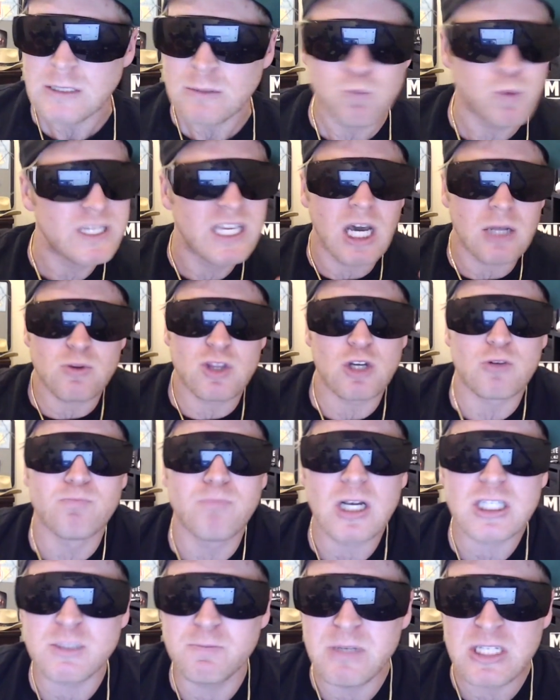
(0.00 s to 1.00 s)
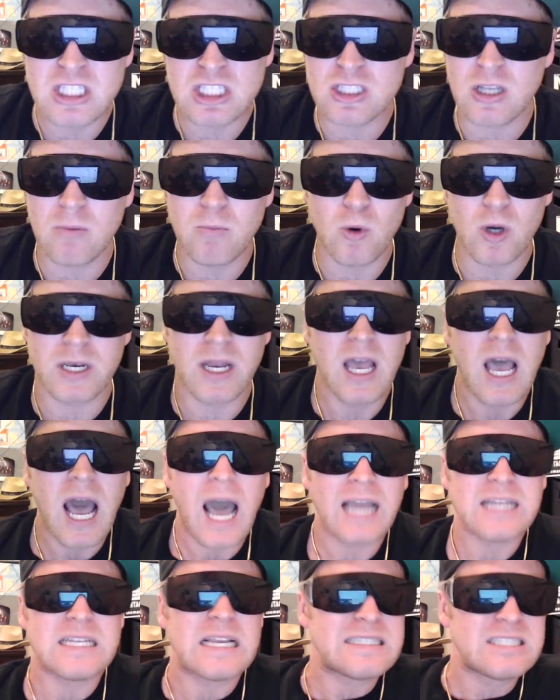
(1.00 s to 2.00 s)
We got. There must be someone.
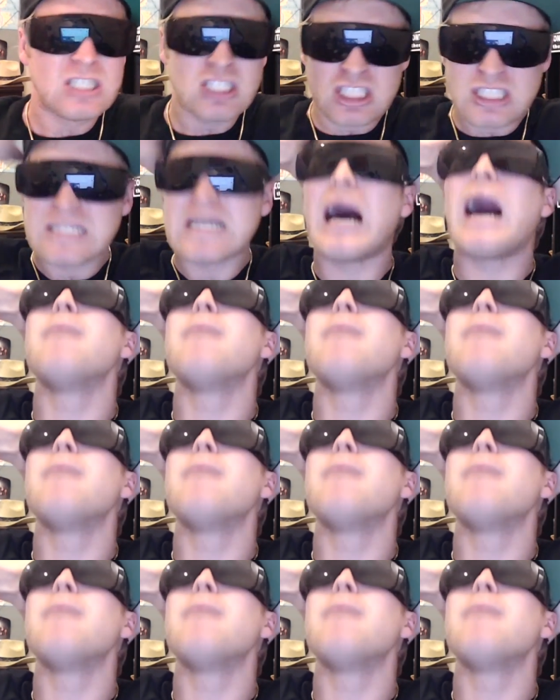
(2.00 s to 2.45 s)
I, I just.